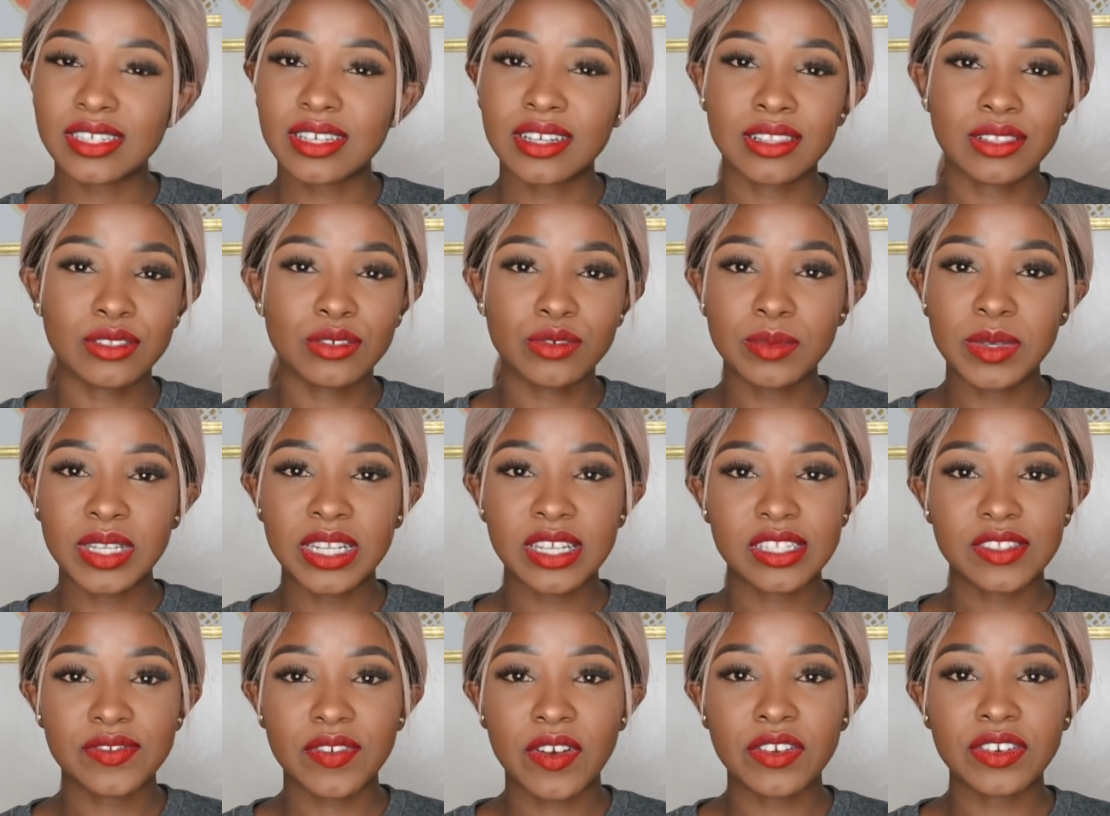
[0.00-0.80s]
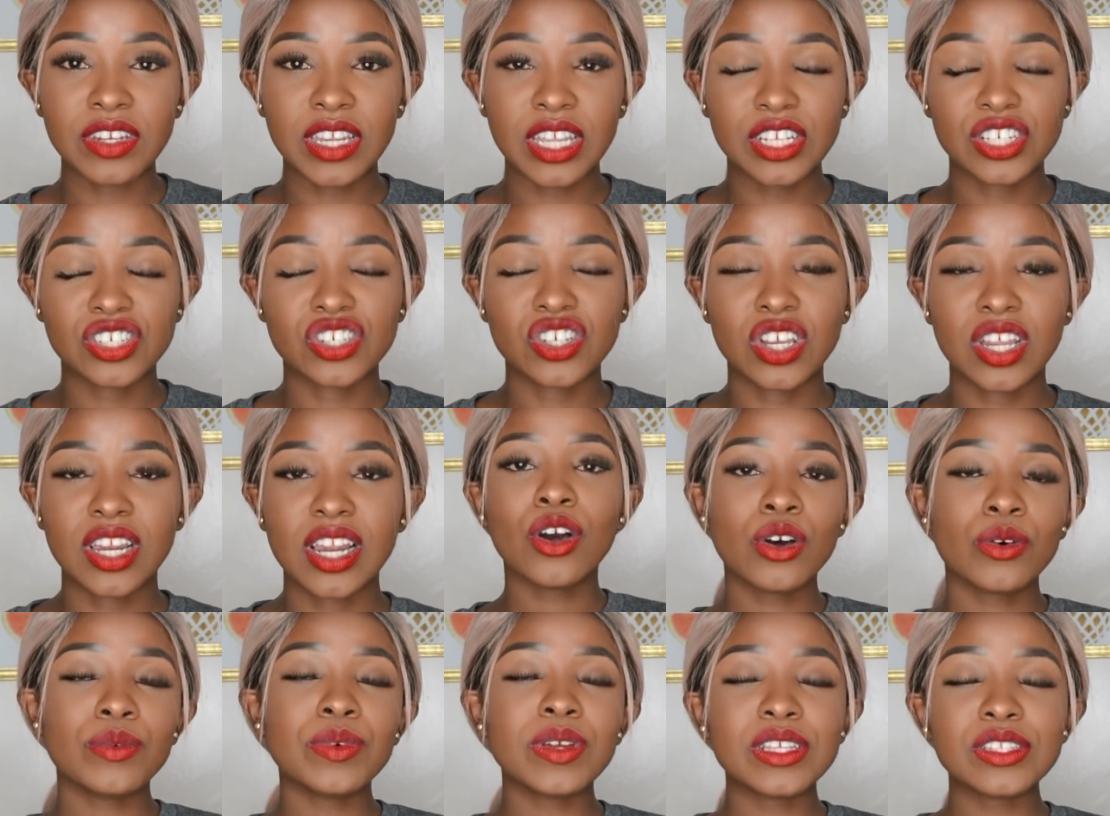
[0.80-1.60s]
a luminous foundation.
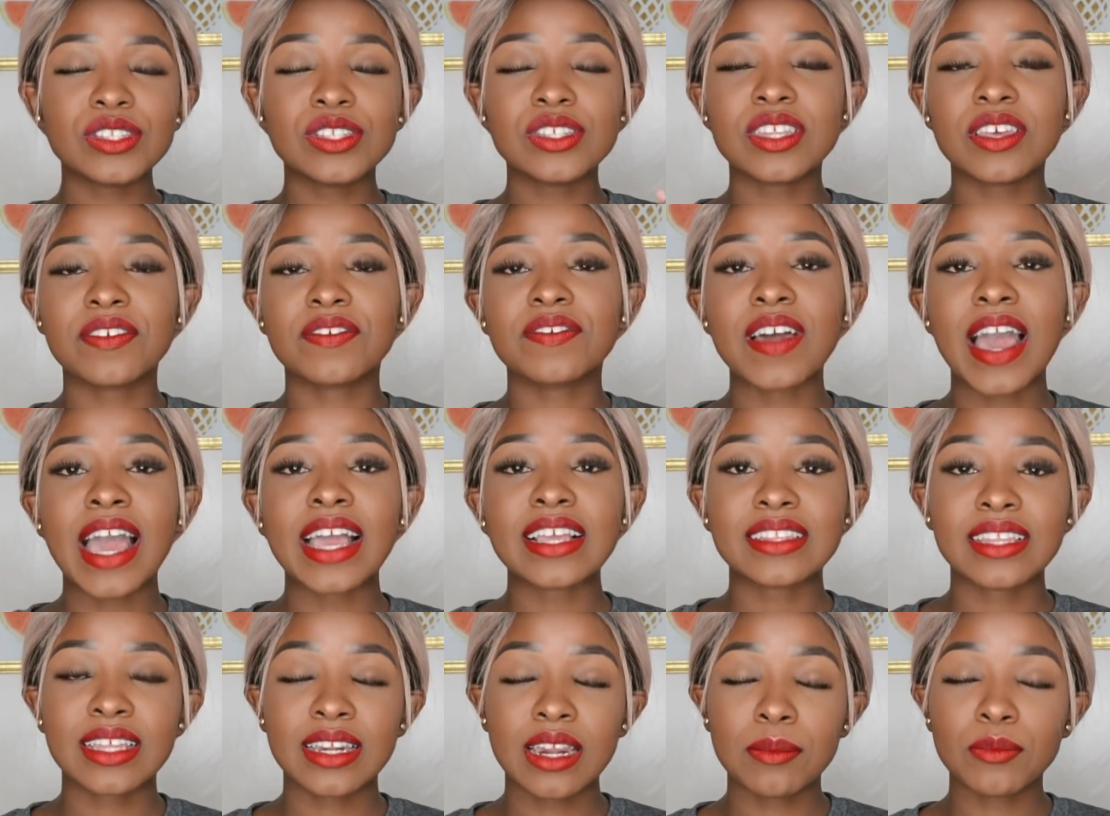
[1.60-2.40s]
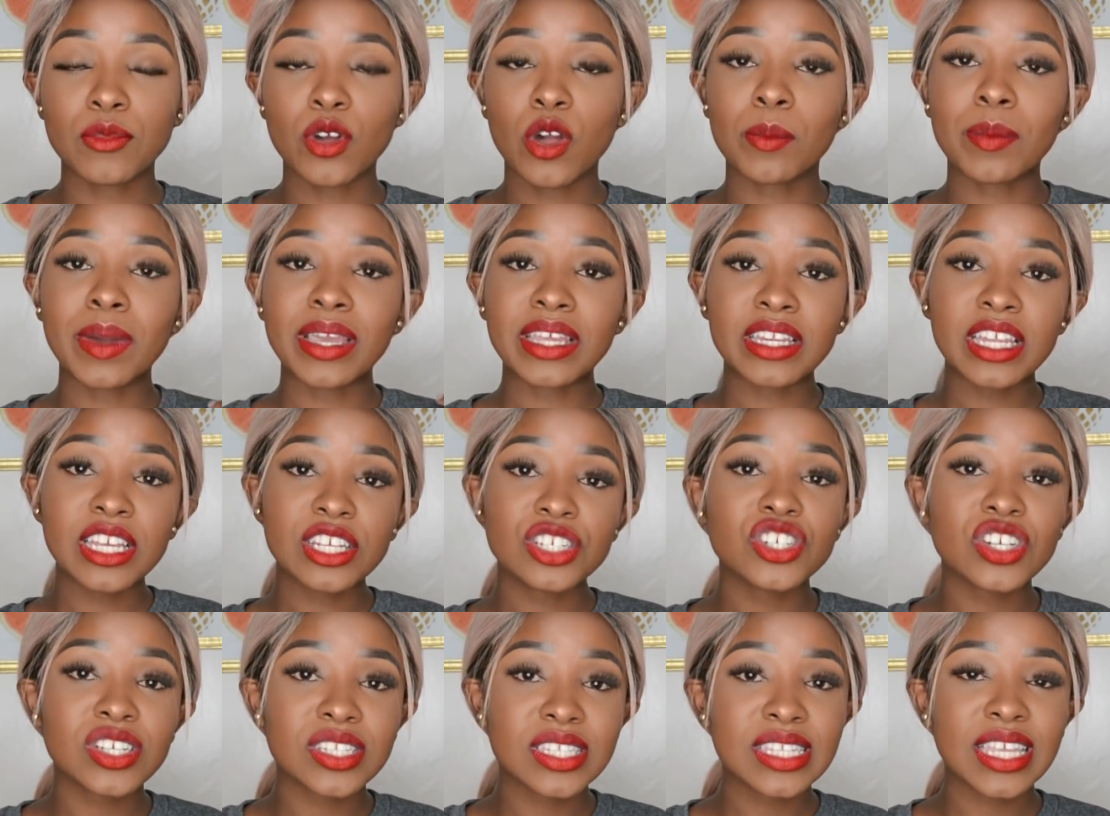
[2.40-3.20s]
Owing to the fact that I'm
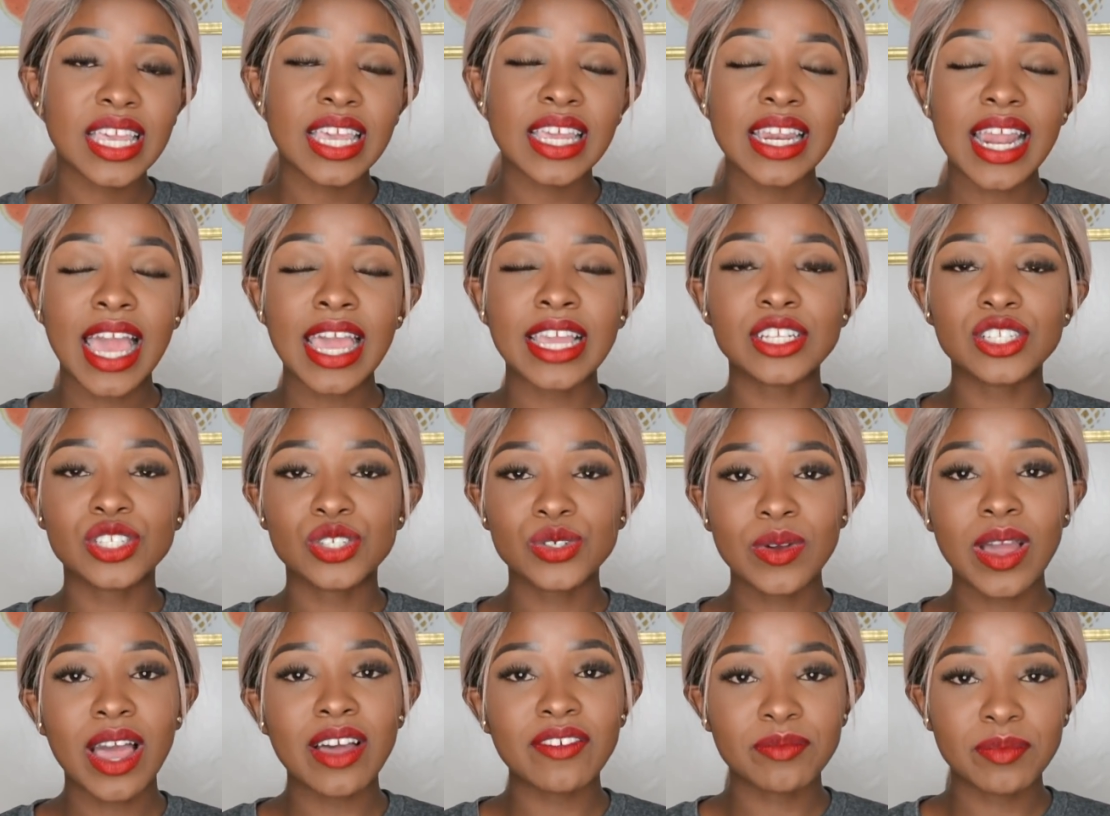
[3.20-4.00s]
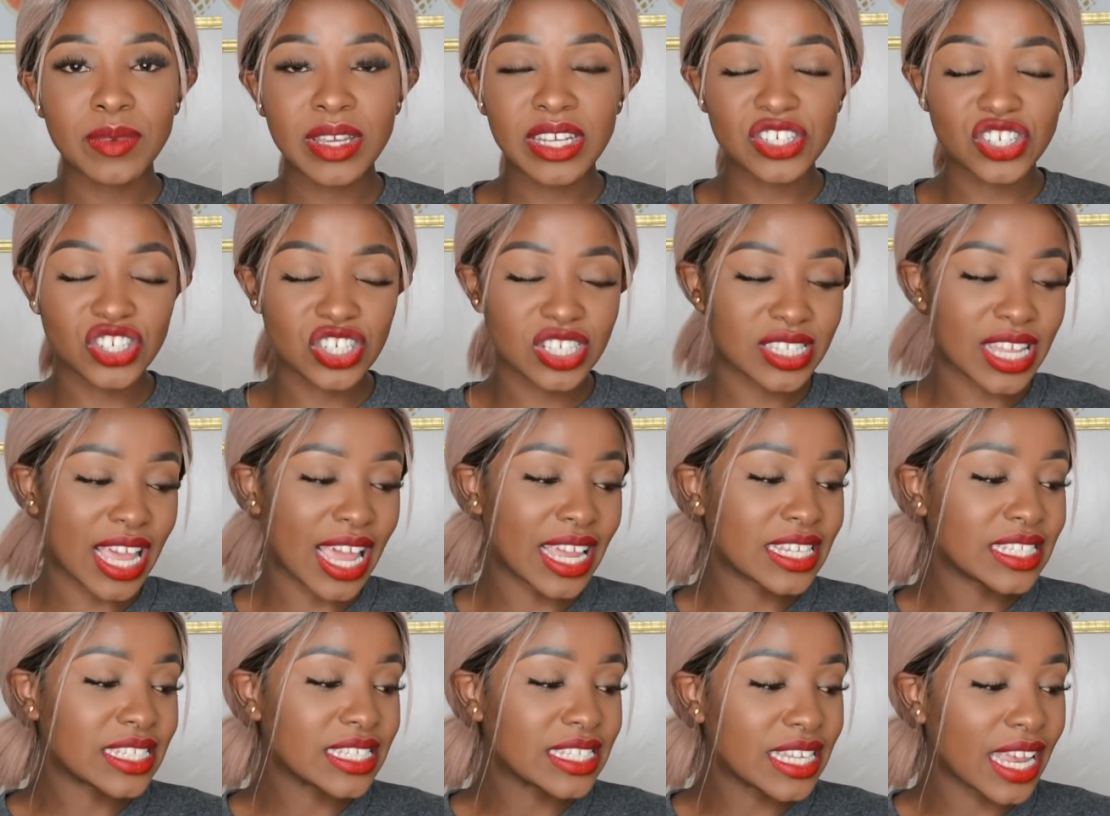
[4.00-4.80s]
combination skin, I do have measures
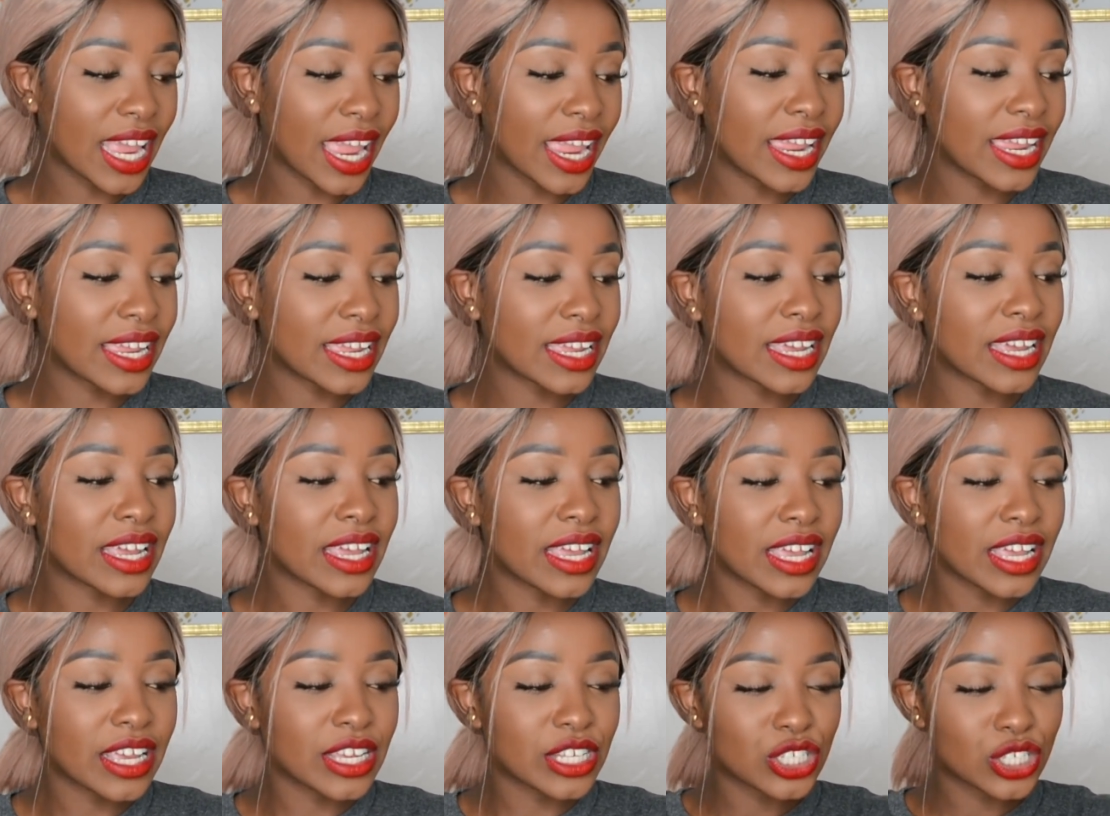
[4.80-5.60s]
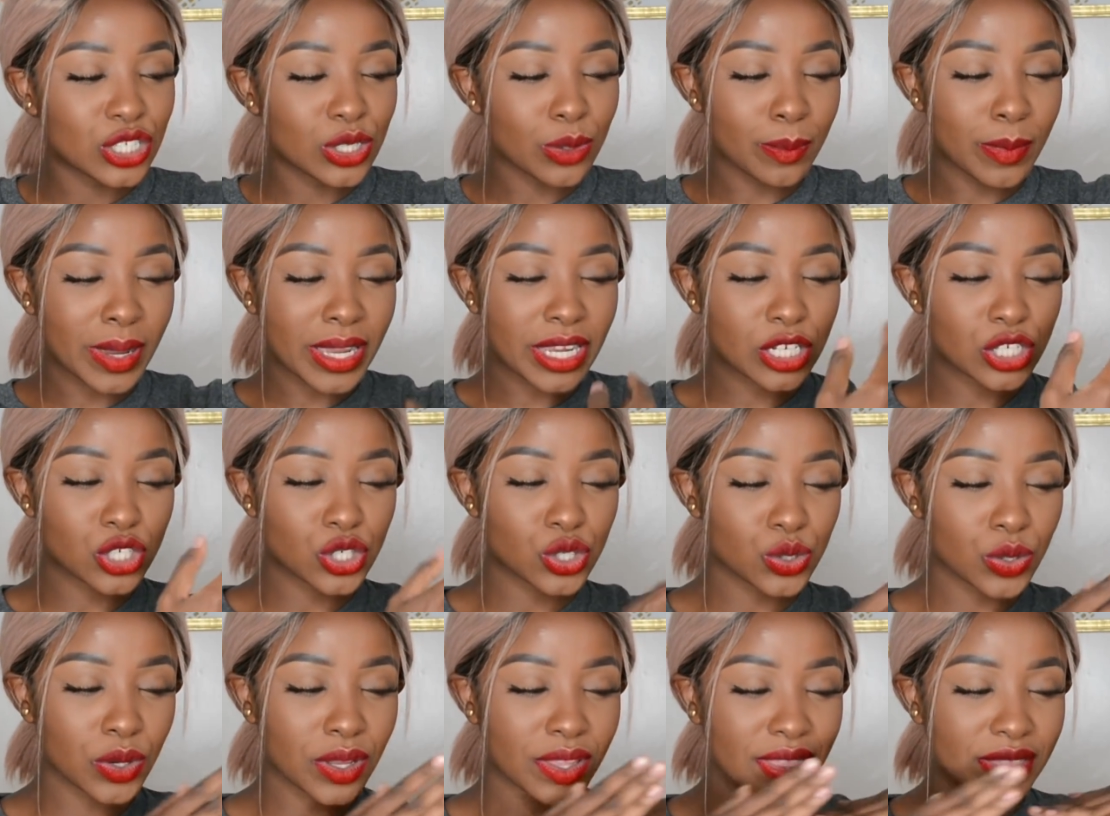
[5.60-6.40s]
I take to make
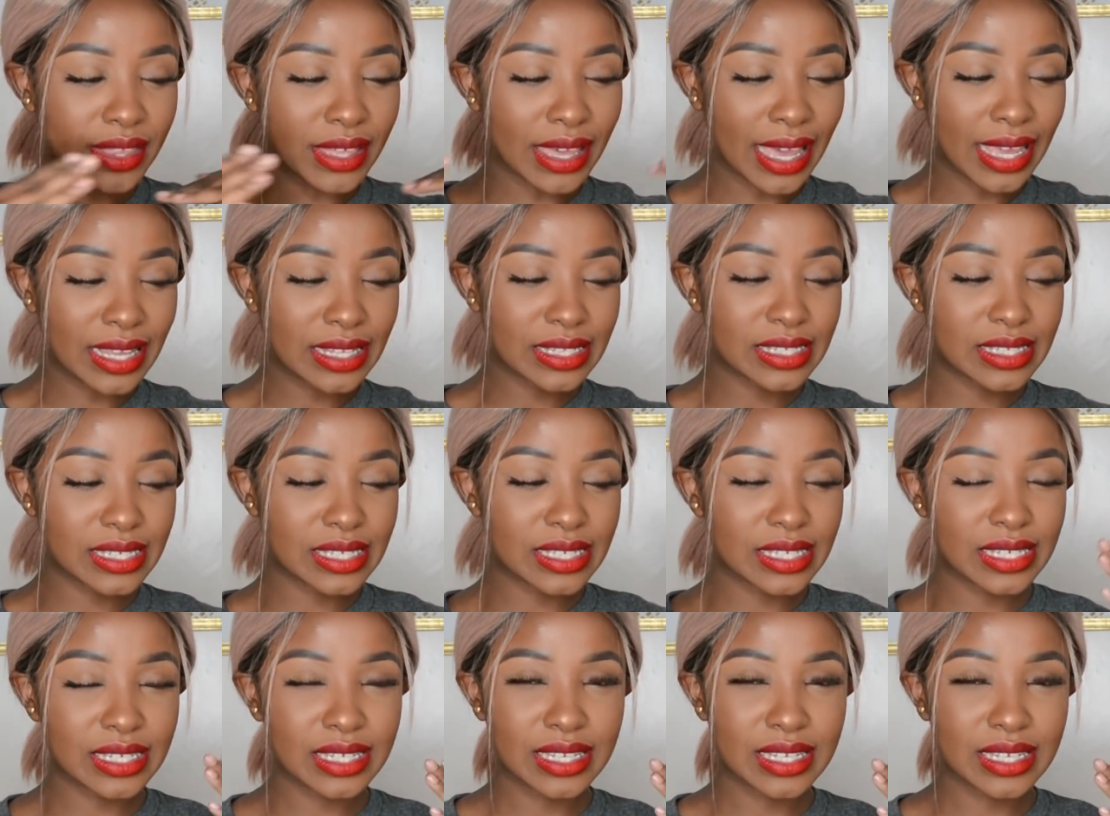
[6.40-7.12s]
sure that